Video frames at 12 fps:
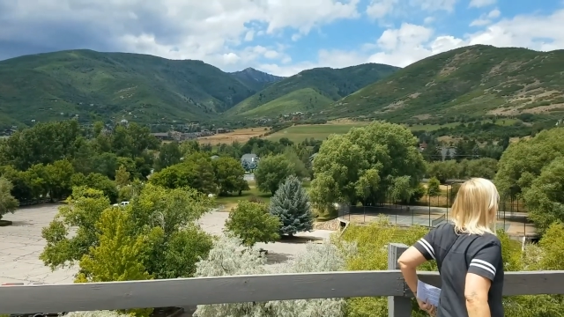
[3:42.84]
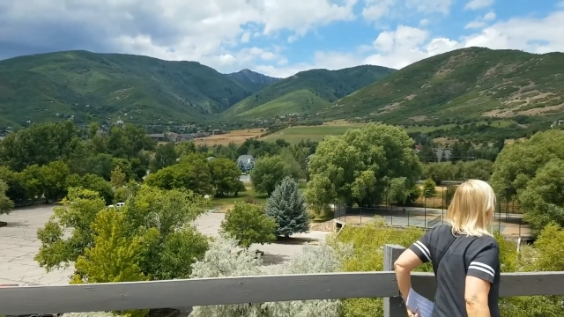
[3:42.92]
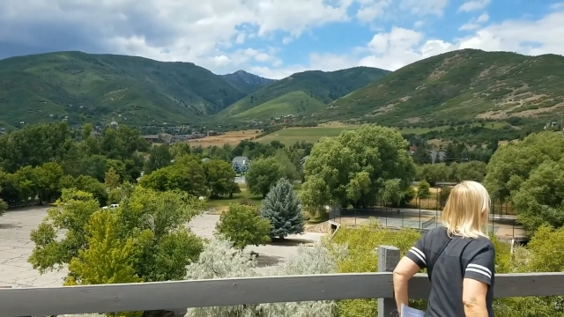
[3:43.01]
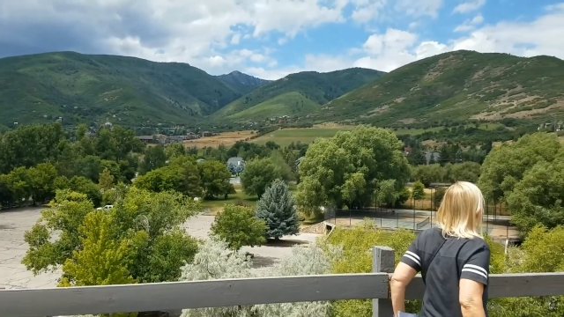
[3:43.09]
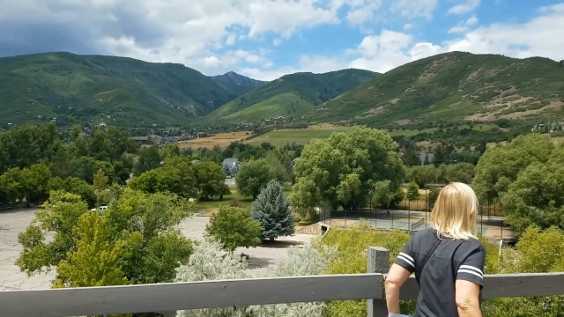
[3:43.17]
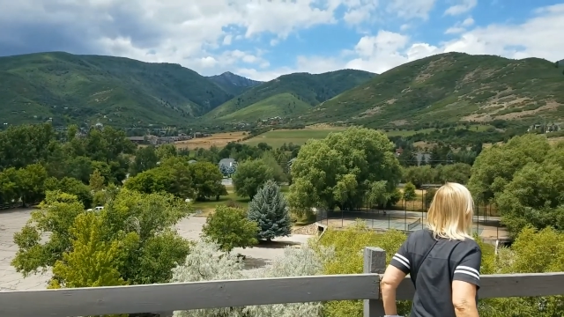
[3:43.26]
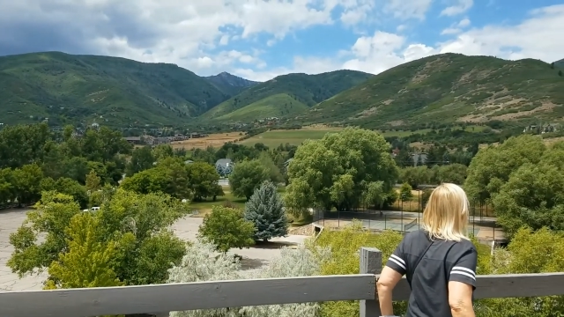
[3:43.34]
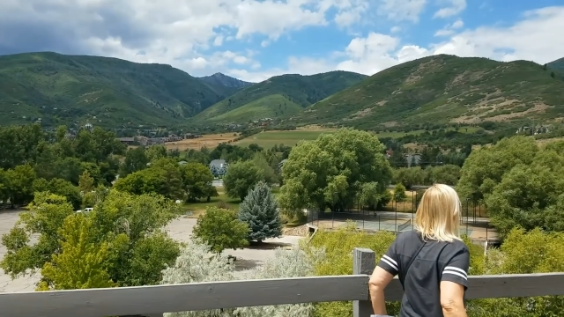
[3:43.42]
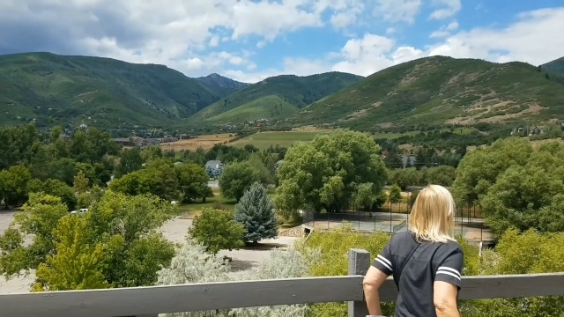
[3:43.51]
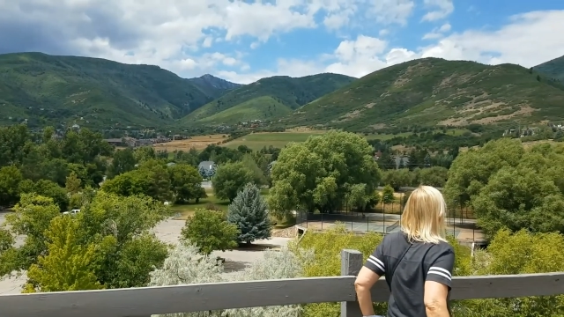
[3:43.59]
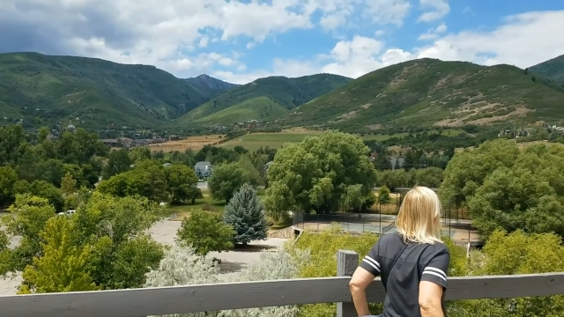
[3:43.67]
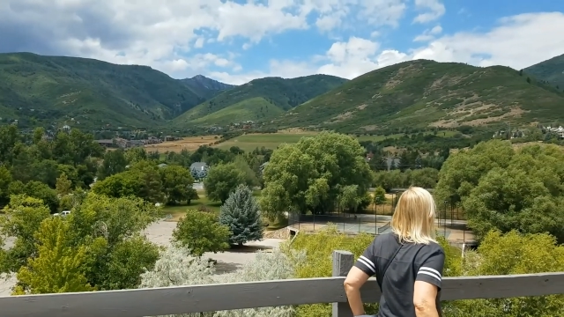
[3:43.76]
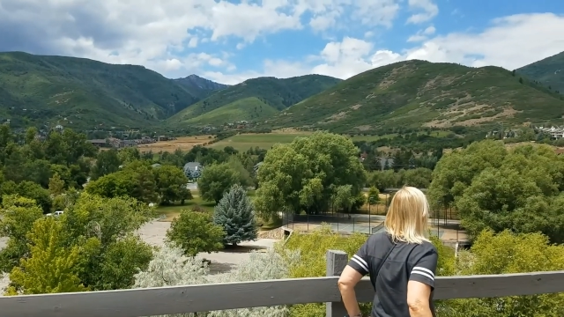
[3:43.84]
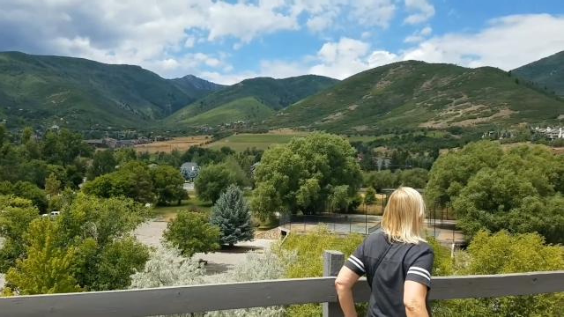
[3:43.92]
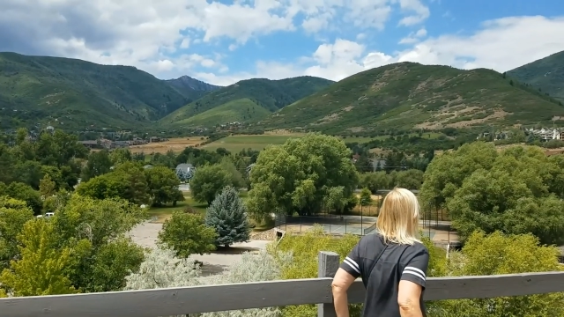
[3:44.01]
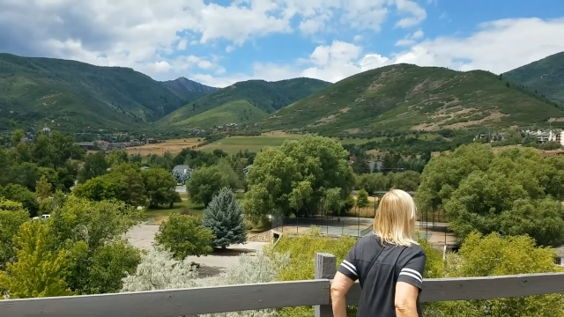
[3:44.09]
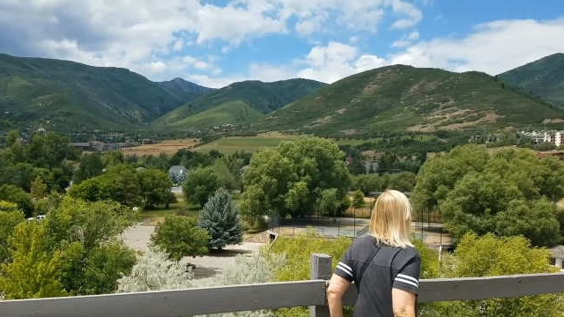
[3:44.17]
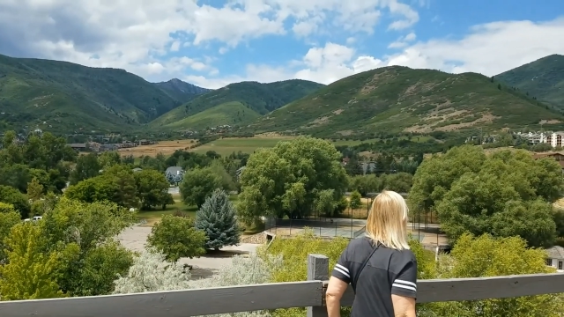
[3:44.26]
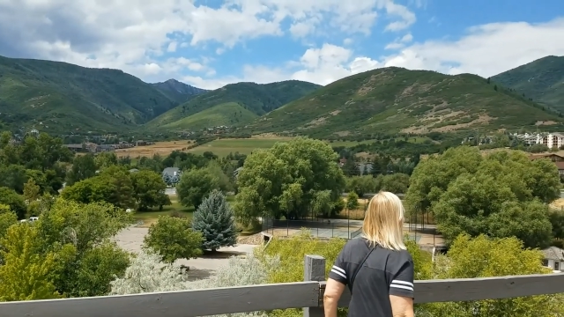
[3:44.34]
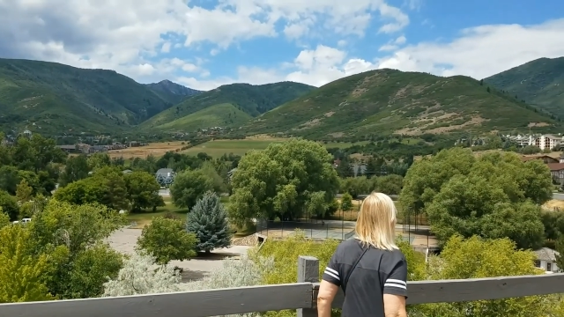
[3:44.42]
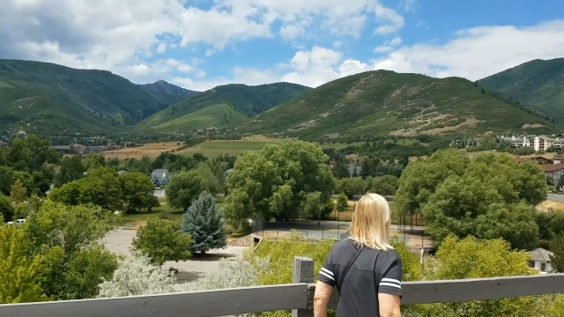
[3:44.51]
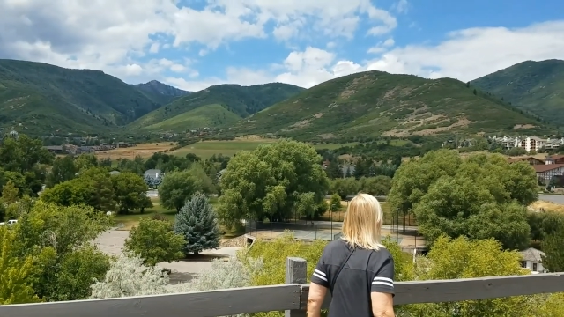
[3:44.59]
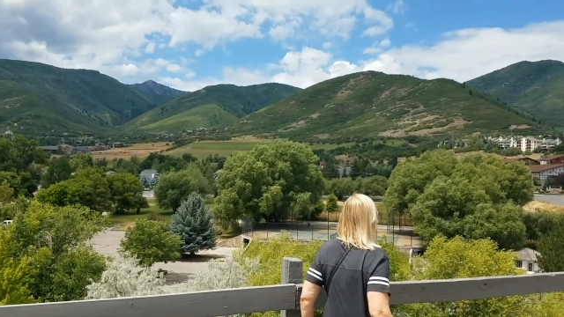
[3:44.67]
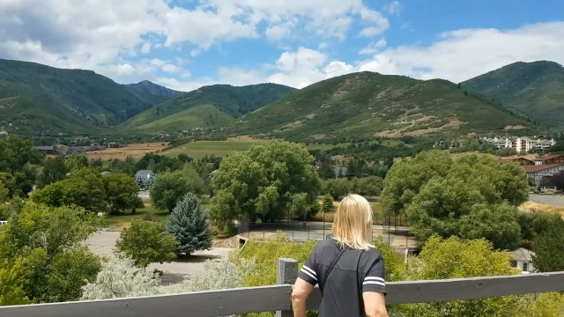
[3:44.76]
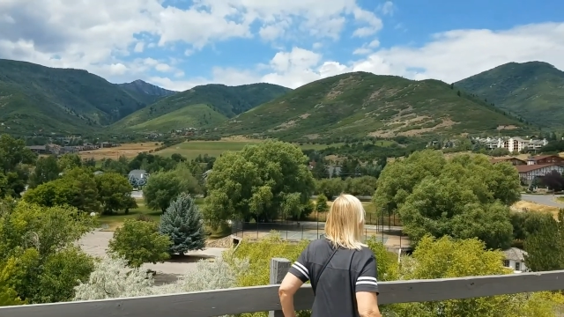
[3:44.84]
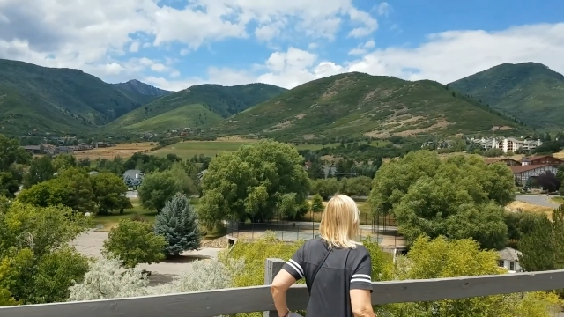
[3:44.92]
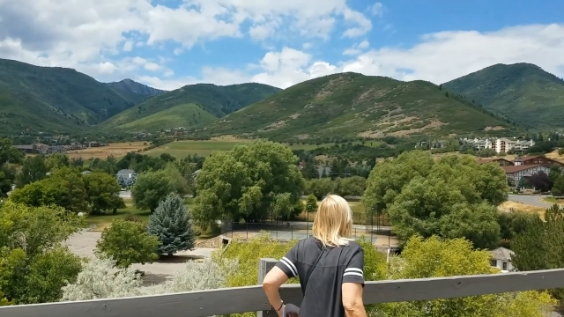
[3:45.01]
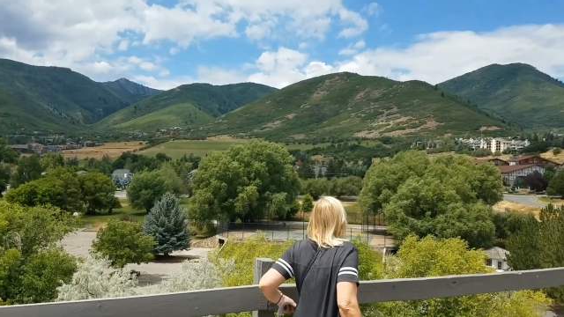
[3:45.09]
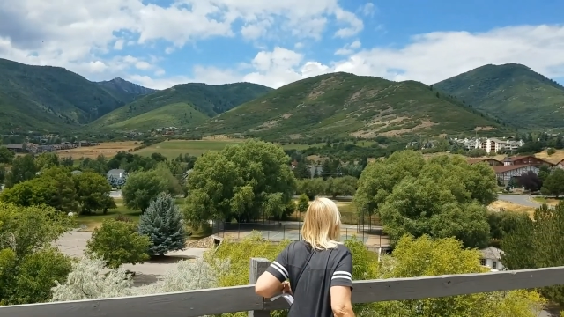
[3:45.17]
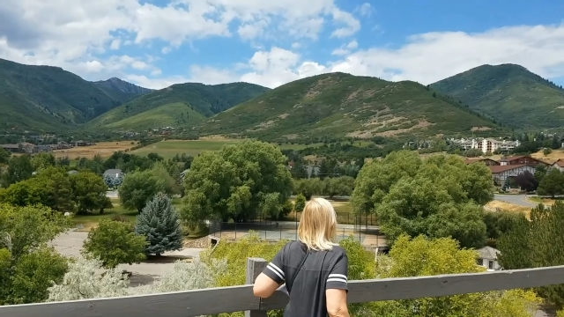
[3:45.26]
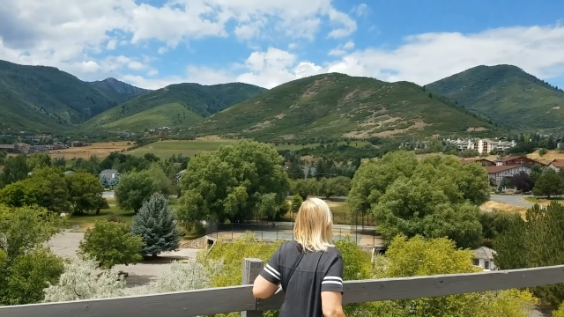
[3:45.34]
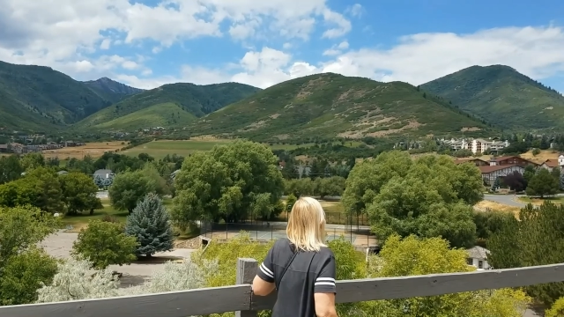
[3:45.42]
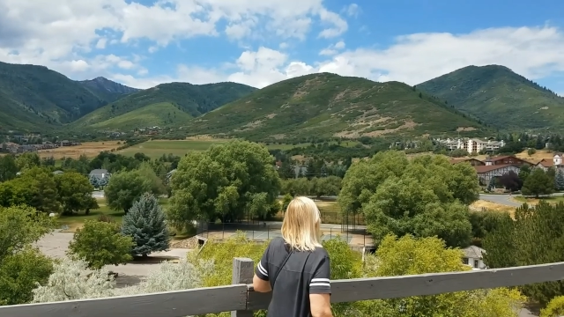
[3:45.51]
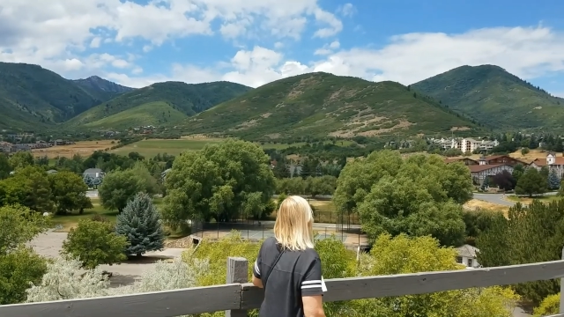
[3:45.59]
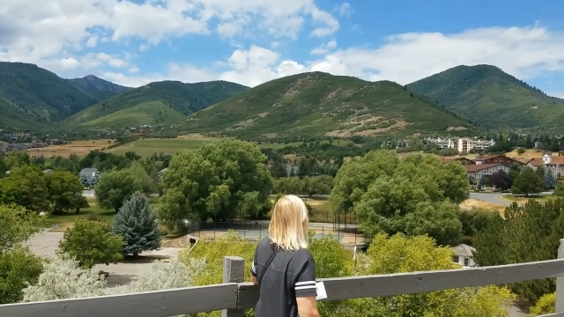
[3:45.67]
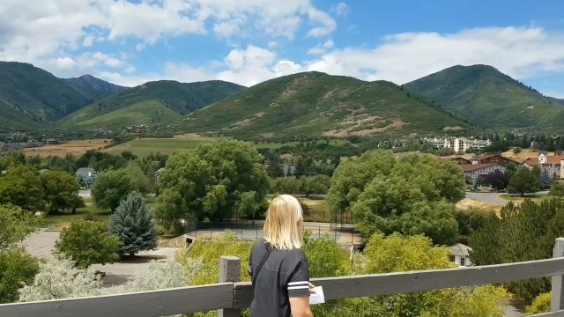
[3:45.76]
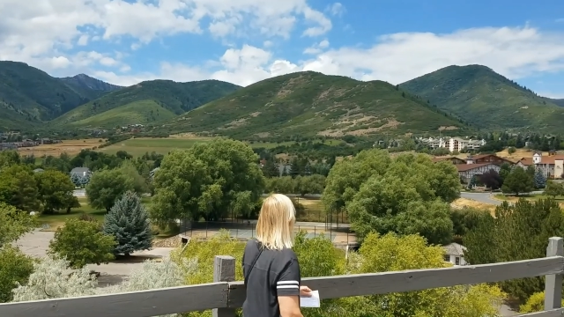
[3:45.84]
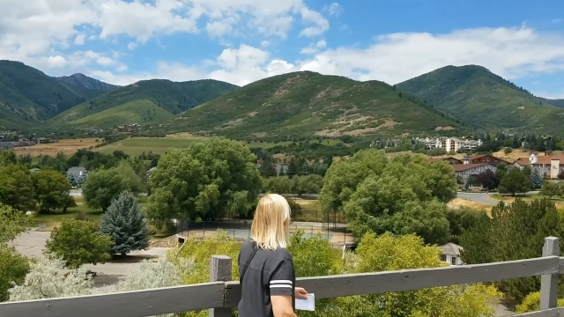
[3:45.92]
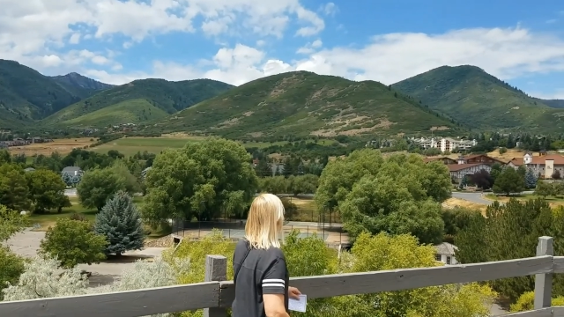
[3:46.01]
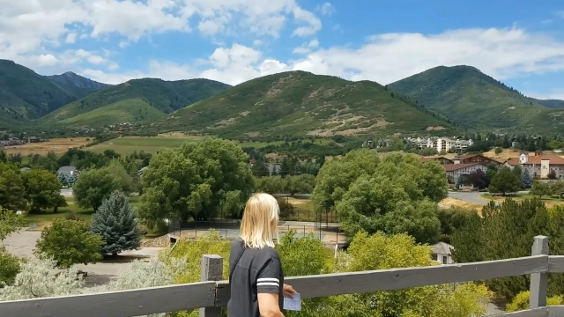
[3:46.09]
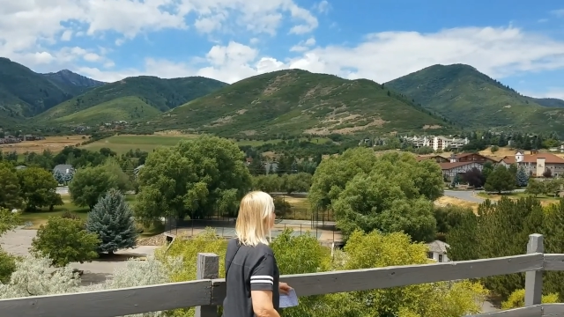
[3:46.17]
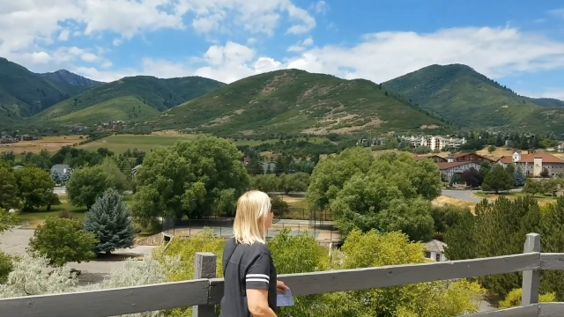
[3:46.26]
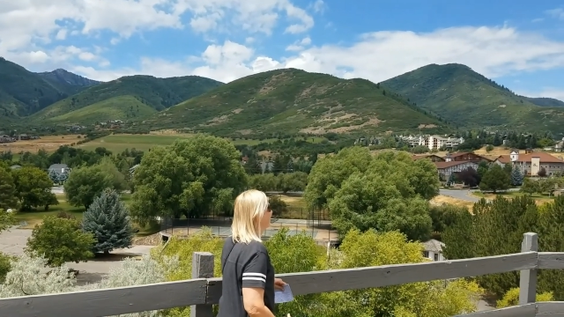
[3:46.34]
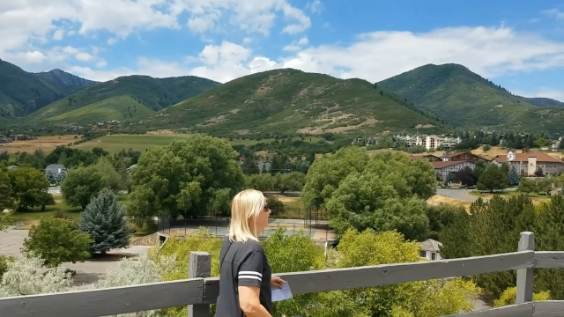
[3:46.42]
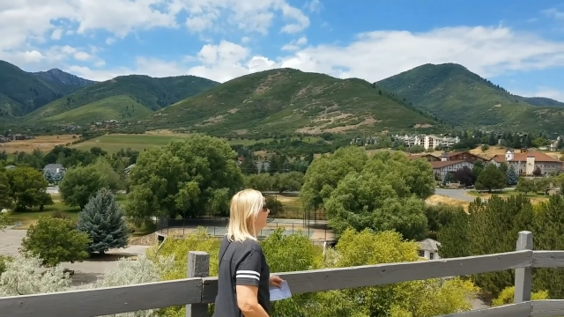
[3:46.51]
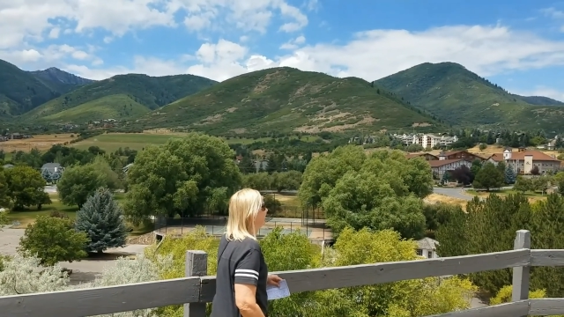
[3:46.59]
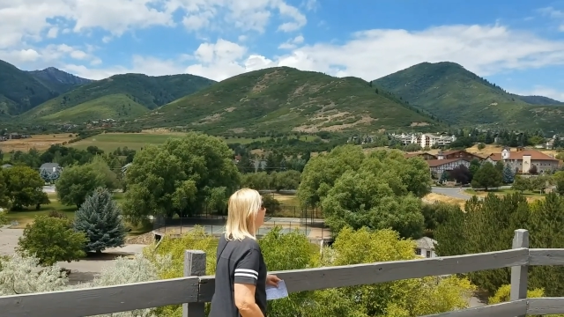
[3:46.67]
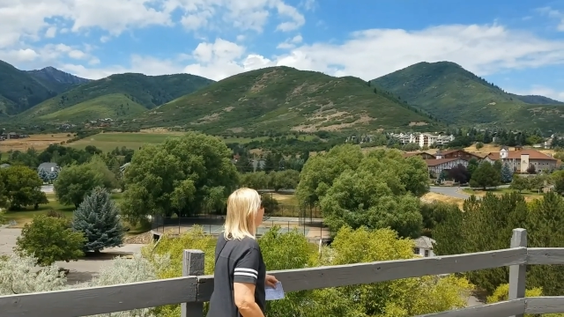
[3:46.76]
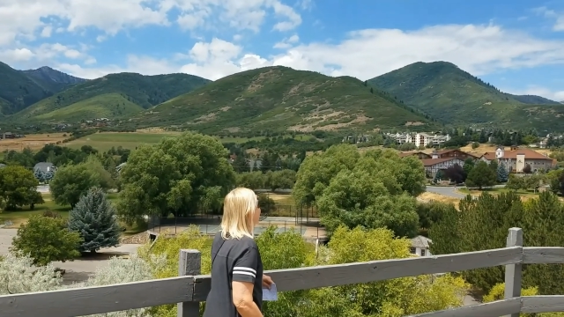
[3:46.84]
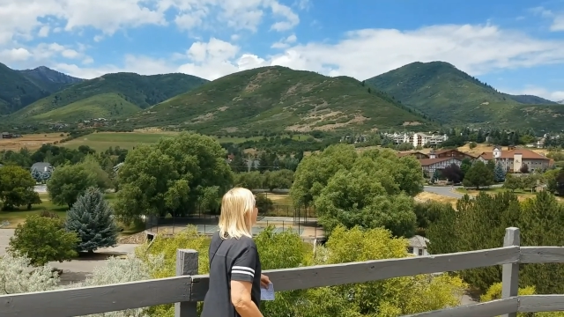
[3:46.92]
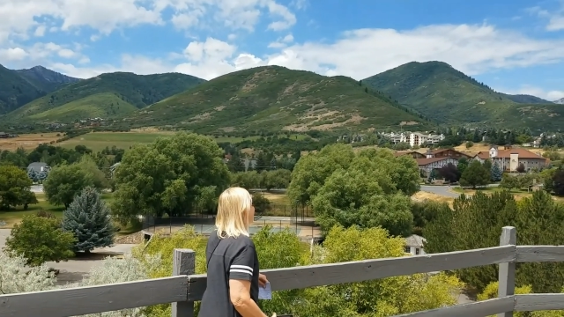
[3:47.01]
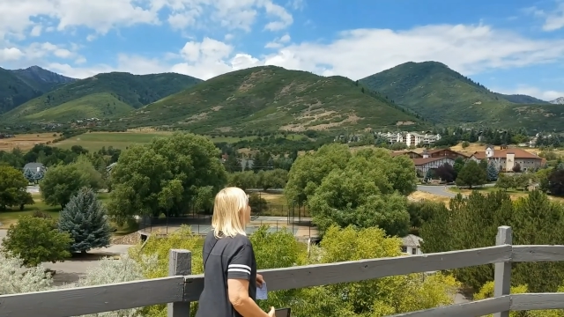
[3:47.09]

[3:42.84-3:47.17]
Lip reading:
Nobody's mouth can be seen.